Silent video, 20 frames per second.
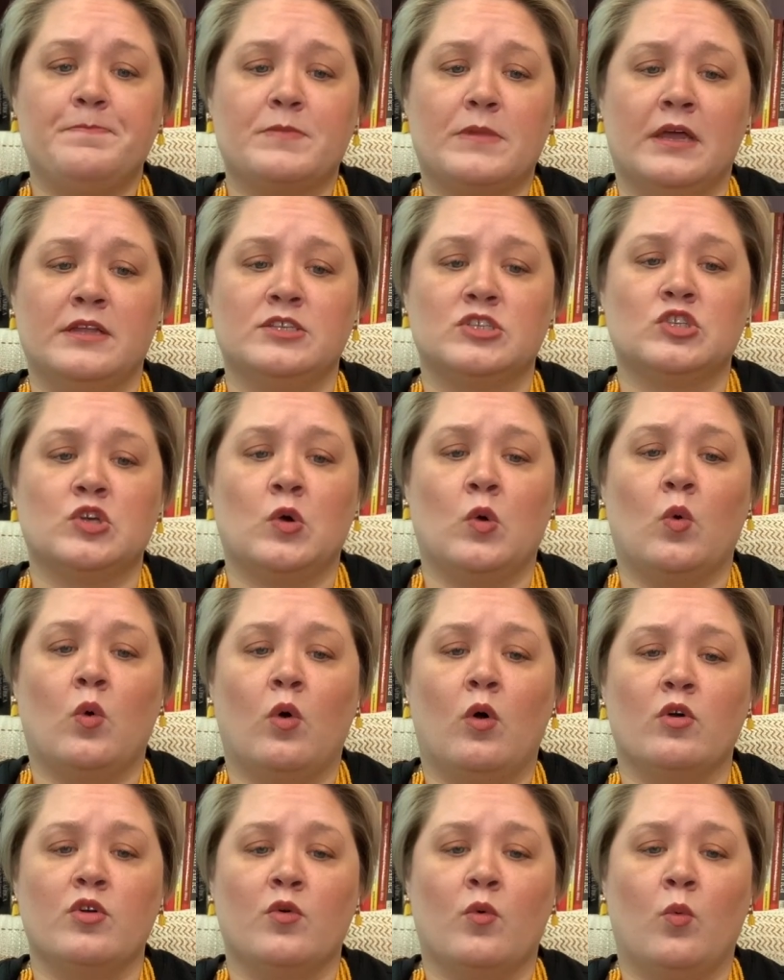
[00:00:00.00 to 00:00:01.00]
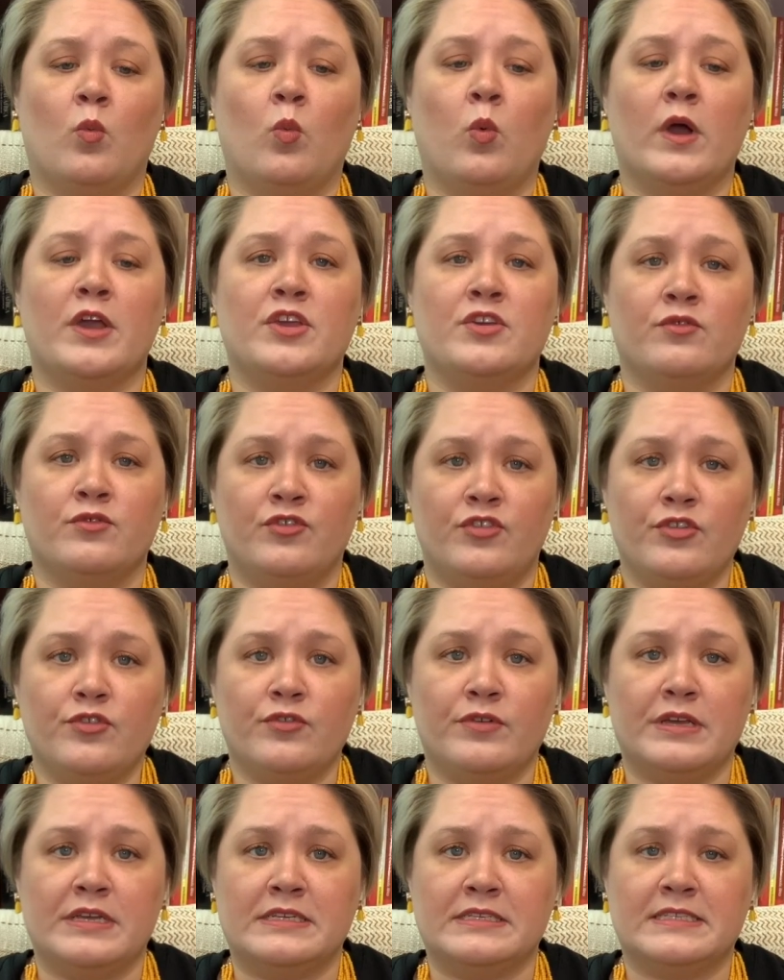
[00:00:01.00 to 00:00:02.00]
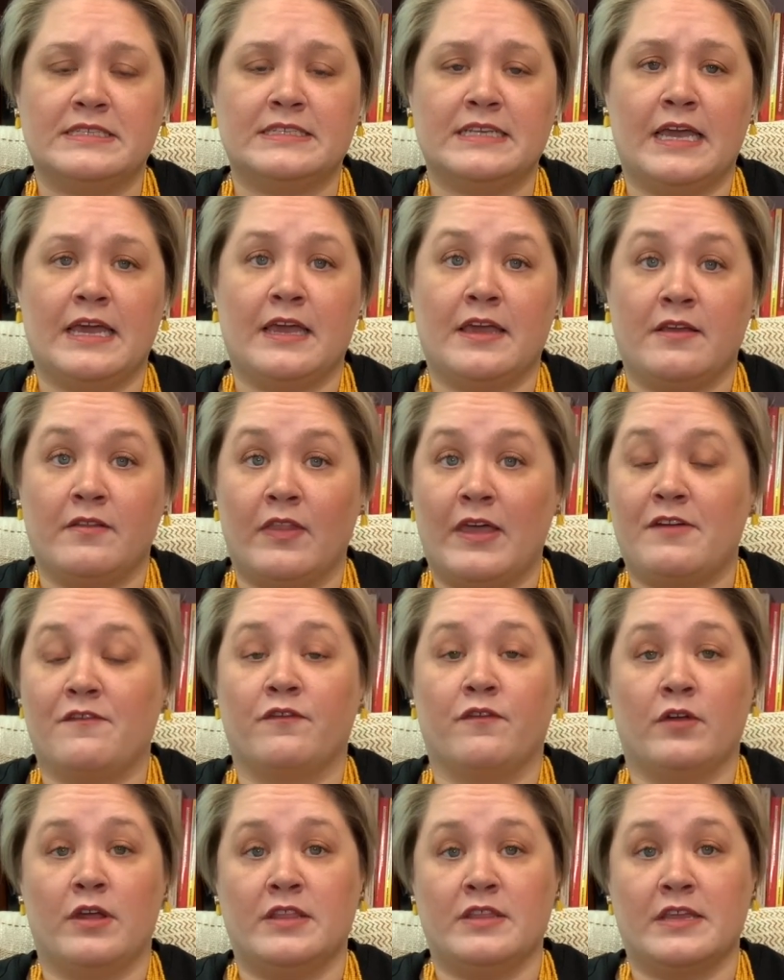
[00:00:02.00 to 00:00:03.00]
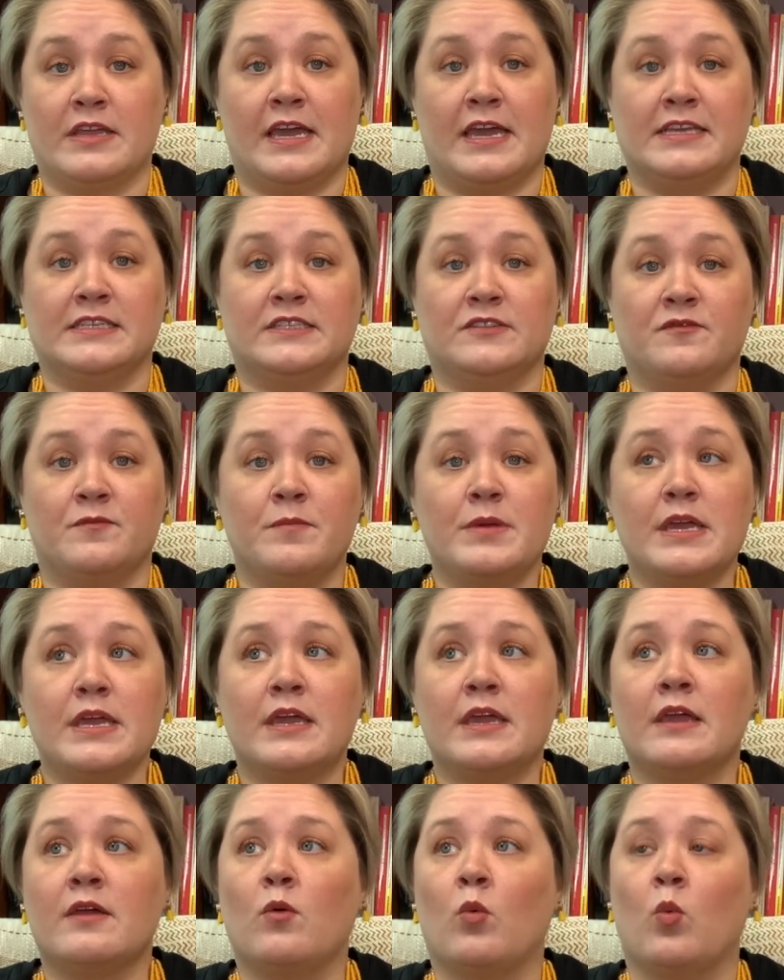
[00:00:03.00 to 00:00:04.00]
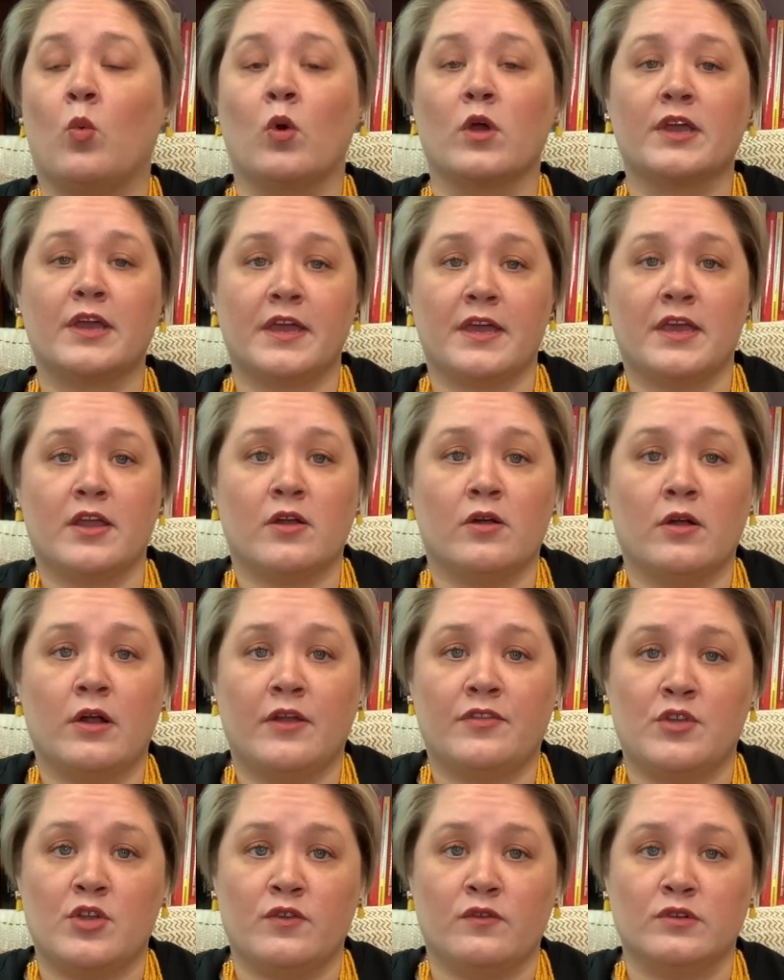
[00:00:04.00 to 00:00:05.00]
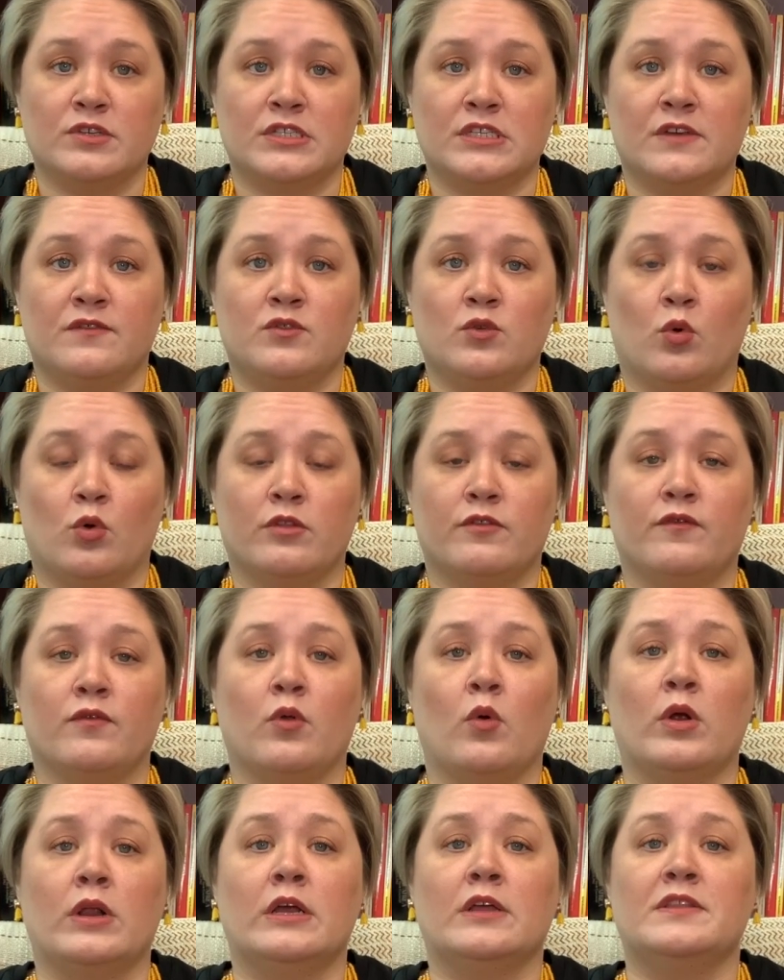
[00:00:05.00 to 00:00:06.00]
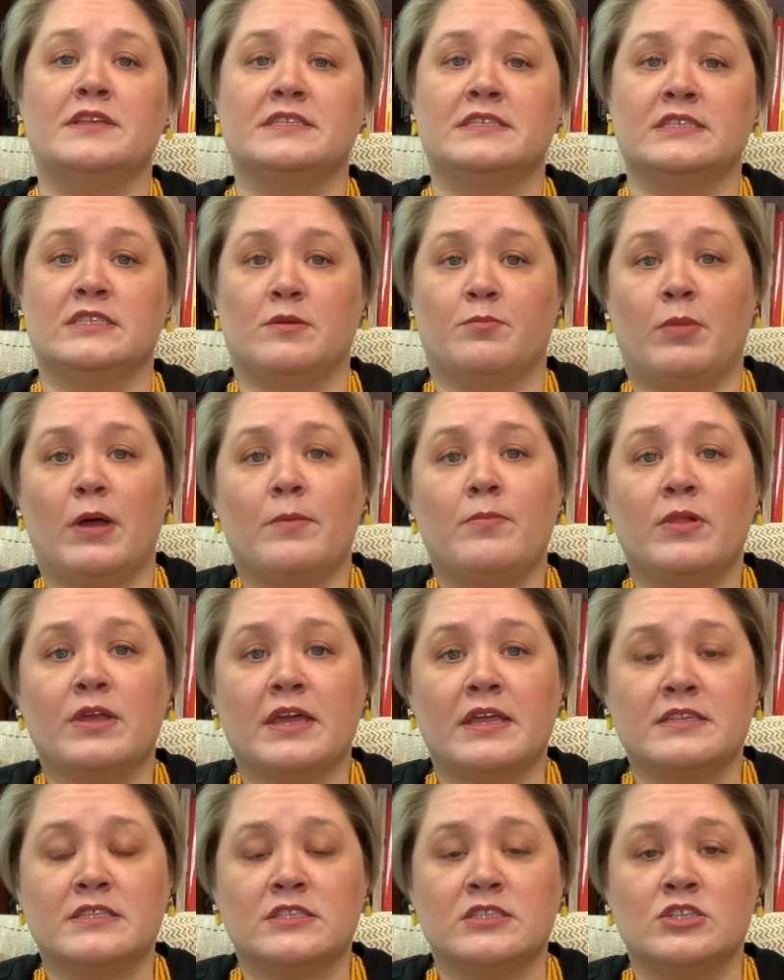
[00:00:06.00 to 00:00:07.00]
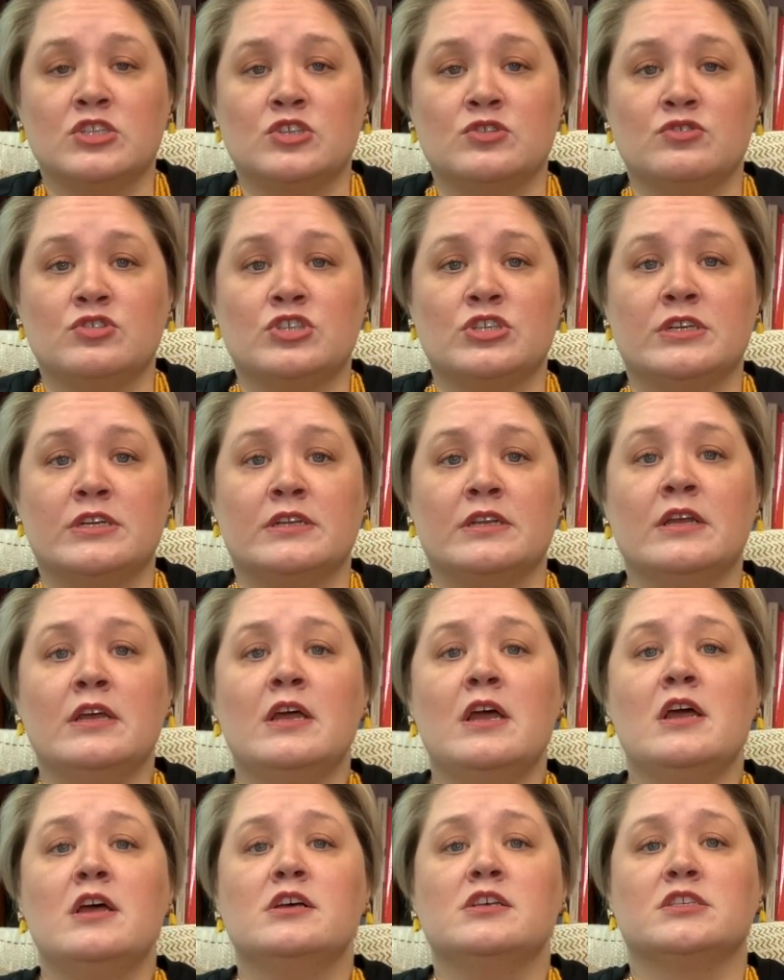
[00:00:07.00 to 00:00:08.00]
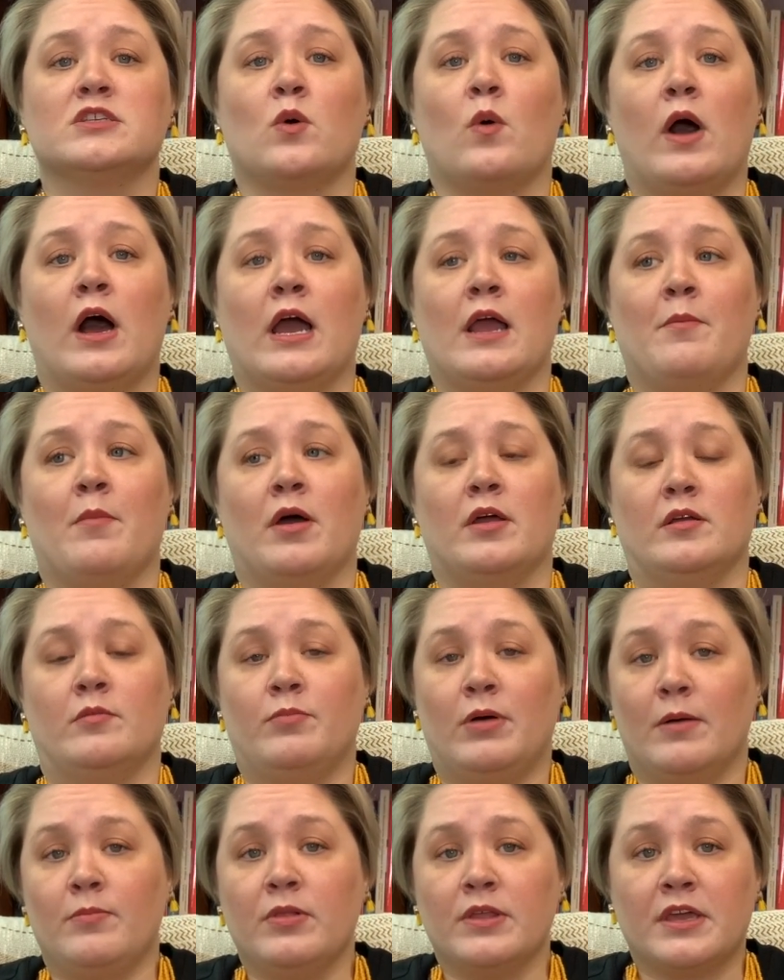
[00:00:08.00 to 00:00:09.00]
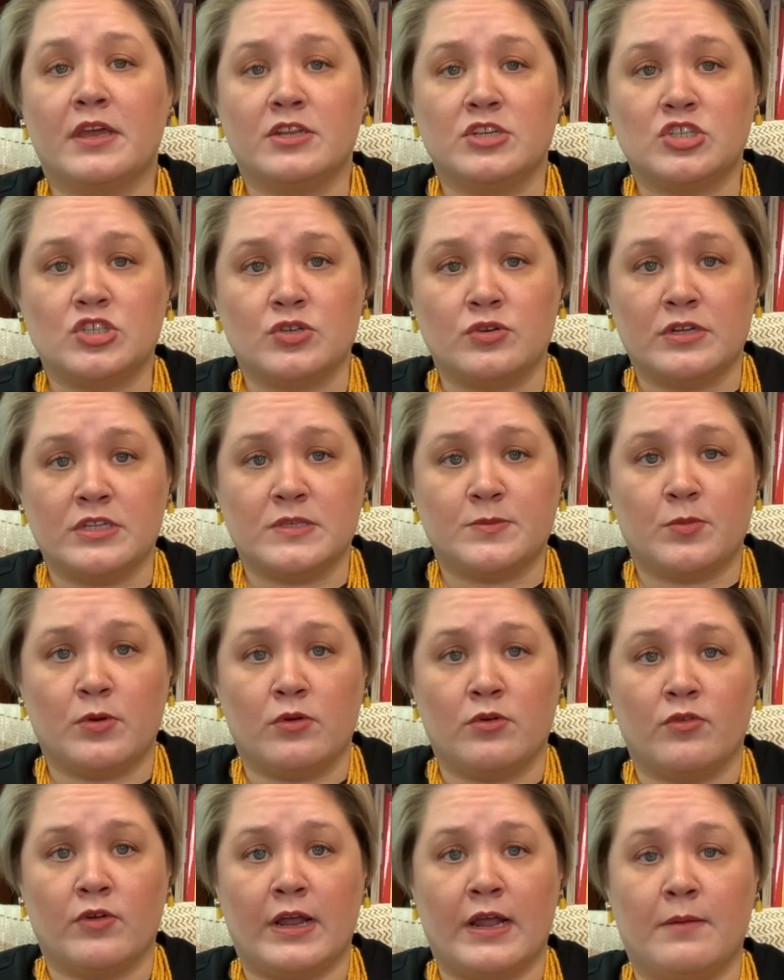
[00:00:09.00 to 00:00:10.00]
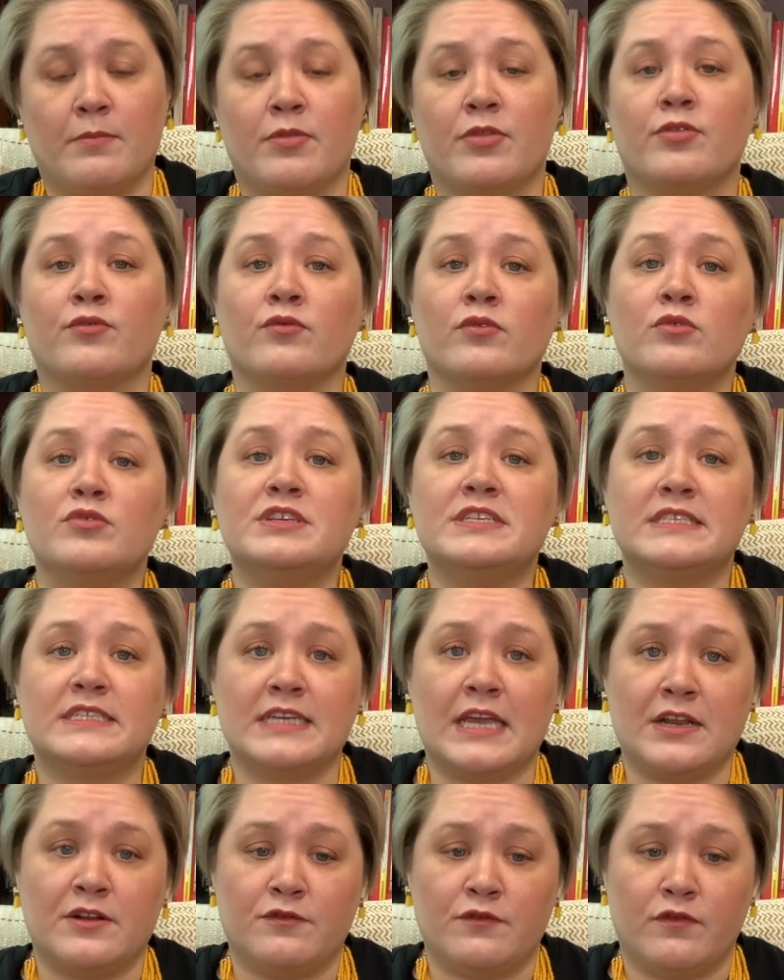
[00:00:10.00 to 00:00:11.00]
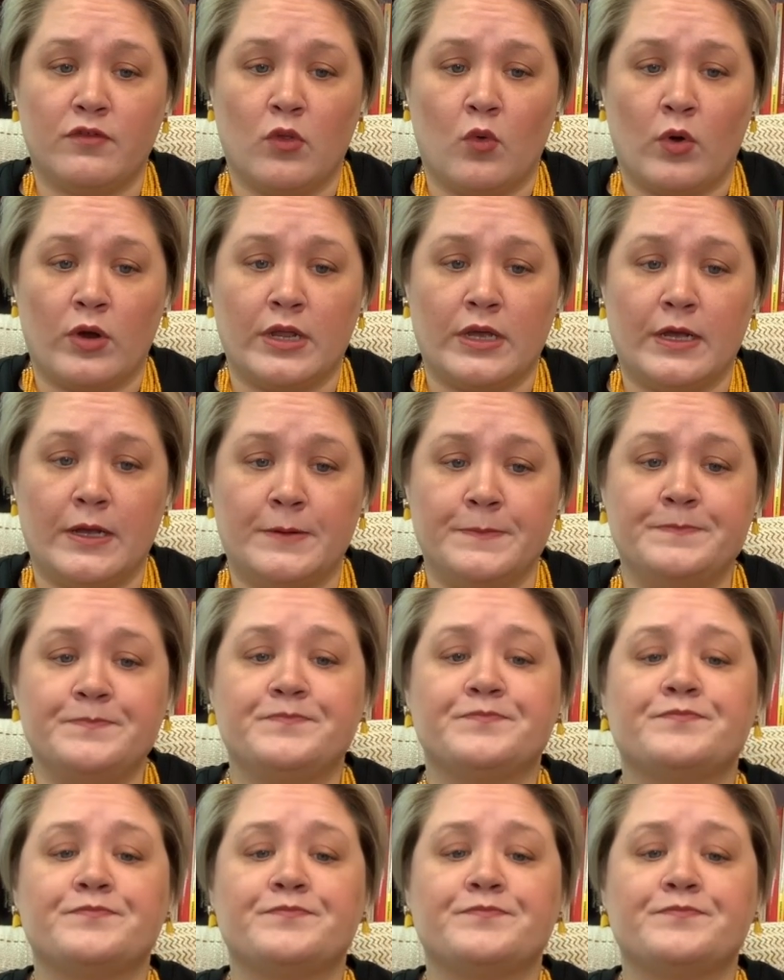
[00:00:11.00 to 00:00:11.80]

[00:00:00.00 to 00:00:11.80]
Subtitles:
And so what you do is say, like in the case of me, working here at the University of North Florida, this is a public institution. So I'm on a public insurance program through the state of Florida.